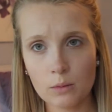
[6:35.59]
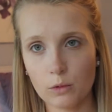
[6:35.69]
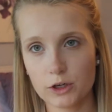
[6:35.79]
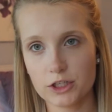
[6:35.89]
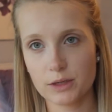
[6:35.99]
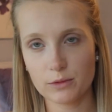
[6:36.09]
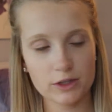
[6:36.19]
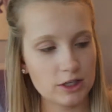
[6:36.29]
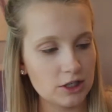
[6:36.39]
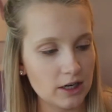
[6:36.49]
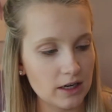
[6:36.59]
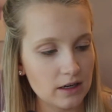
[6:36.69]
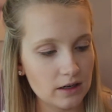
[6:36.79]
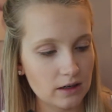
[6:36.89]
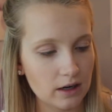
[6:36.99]
more shimmery
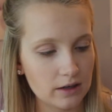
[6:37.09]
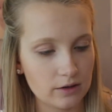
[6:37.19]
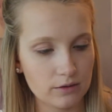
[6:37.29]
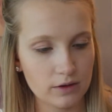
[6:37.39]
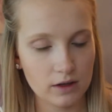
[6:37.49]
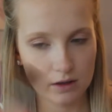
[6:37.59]
shade and kind of